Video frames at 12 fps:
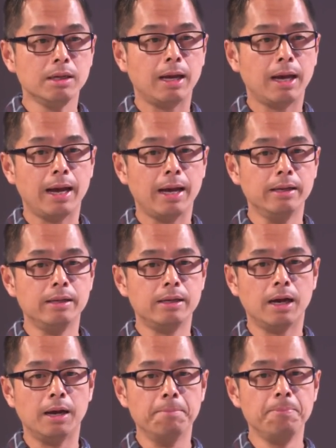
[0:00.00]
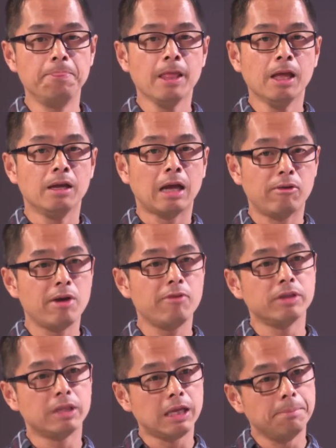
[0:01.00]
And um, However,
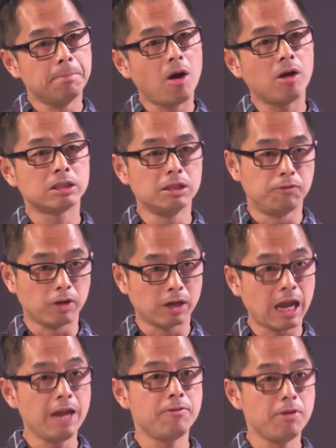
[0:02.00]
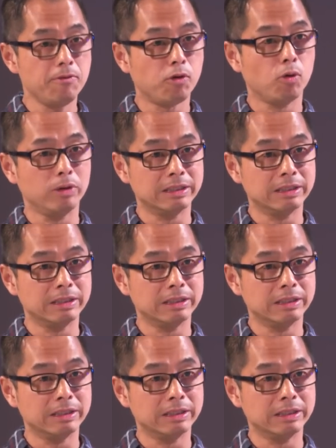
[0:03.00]
the master forgave him for his